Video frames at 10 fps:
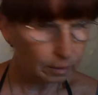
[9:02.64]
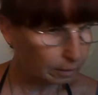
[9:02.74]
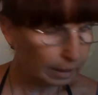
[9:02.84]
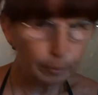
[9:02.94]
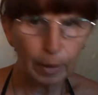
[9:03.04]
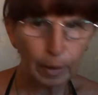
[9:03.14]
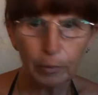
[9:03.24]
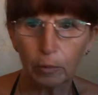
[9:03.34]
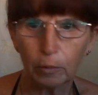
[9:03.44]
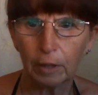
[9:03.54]
Okay,
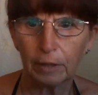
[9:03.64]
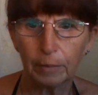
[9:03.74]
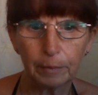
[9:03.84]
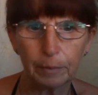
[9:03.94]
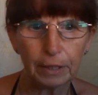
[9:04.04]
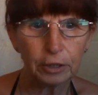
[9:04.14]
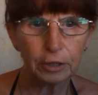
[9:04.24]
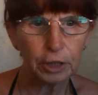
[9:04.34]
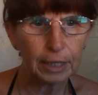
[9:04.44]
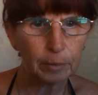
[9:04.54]
bubble. Oh, that might be the
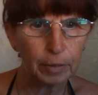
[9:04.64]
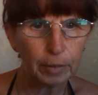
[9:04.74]
shape.